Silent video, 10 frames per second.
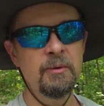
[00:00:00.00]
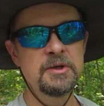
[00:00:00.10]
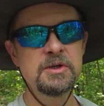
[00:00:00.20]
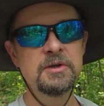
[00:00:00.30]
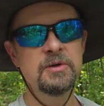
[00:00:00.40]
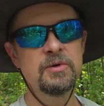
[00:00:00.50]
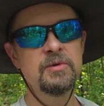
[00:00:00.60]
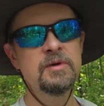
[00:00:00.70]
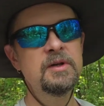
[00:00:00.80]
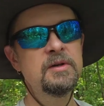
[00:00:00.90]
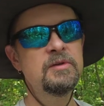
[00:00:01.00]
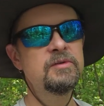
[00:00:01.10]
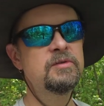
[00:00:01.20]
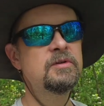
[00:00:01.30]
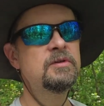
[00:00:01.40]
I want you to do
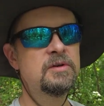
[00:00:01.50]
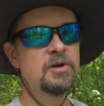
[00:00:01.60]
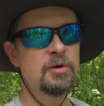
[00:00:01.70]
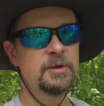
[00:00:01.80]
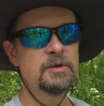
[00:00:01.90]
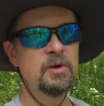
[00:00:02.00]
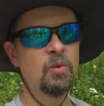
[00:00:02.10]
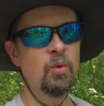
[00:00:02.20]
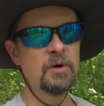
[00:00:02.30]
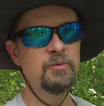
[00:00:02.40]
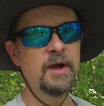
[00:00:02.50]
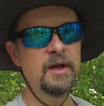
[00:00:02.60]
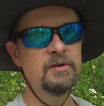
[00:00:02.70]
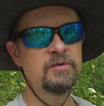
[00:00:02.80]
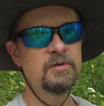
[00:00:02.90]
is determine what
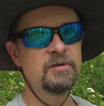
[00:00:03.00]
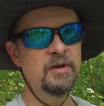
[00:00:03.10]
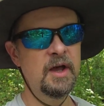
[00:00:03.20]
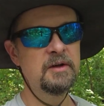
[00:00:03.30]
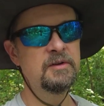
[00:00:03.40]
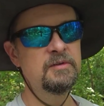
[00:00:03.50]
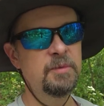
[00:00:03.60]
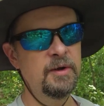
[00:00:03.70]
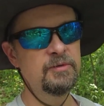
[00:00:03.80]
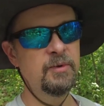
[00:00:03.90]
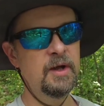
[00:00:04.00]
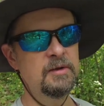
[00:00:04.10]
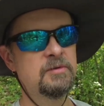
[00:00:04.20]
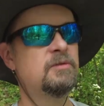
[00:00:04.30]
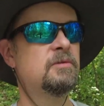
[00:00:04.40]
range is ahead of this player's
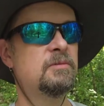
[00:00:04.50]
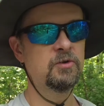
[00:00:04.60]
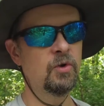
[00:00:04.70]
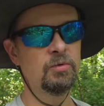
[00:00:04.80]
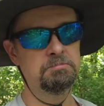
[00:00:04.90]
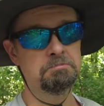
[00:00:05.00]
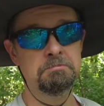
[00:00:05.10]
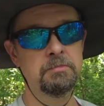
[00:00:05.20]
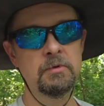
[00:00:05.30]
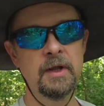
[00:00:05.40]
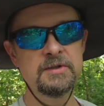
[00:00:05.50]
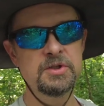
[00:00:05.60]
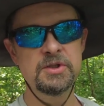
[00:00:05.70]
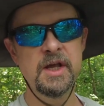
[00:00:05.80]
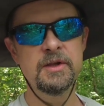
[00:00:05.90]
range. So let's
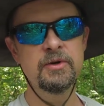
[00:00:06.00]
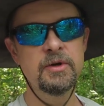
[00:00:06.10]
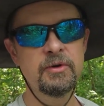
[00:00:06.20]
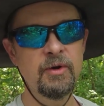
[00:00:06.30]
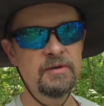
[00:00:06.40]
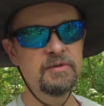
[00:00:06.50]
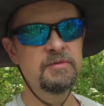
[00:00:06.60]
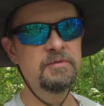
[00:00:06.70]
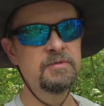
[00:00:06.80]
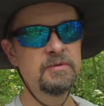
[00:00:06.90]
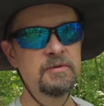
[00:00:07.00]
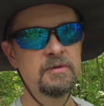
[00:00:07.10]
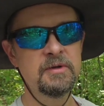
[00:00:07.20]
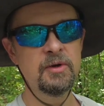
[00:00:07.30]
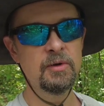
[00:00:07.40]
just say they're an aggressive,
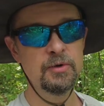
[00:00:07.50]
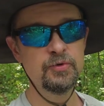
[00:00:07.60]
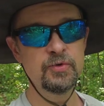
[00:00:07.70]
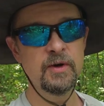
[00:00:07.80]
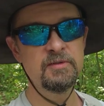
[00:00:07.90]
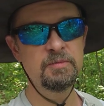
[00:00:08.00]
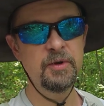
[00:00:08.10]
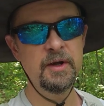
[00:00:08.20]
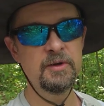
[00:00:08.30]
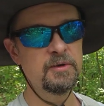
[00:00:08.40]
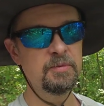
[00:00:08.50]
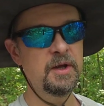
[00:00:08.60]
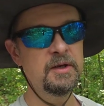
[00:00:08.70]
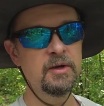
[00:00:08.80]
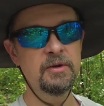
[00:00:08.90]
a loose aggressive player. They're
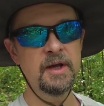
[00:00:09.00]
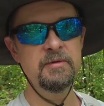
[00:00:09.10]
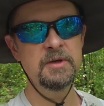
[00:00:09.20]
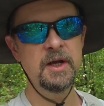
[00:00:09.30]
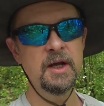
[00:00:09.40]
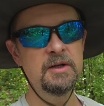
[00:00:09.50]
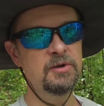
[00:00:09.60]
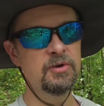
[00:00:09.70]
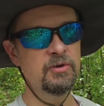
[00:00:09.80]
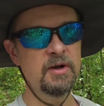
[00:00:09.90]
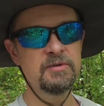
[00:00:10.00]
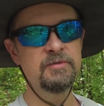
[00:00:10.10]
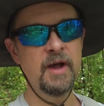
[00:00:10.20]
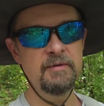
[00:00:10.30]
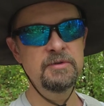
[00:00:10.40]
playing nearly every hand and they're
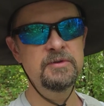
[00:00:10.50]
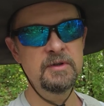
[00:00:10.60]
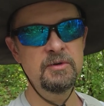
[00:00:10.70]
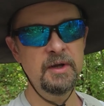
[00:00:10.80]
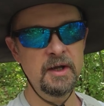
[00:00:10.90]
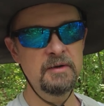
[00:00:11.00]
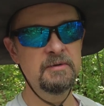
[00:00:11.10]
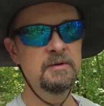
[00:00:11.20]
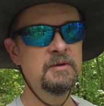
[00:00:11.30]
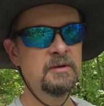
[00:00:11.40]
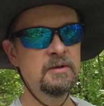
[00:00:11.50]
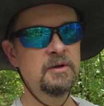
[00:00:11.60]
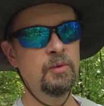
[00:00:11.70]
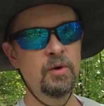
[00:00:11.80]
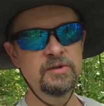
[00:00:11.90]
aggressive every single hand.
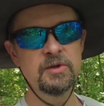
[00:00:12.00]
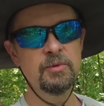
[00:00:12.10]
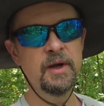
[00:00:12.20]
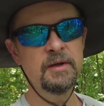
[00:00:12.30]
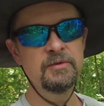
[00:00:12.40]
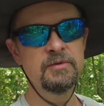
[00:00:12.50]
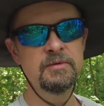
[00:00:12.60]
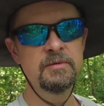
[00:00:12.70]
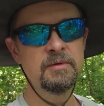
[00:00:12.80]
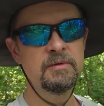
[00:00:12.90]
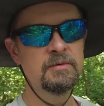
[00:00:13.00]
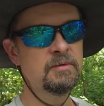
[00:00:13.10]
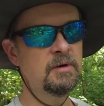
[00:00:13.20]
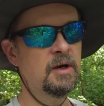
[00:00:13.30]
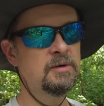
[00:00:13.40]
What's their range?
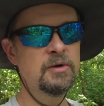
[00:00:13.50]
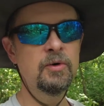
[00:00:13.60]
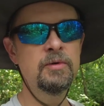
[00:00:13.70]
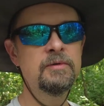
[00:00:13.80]
I don't know,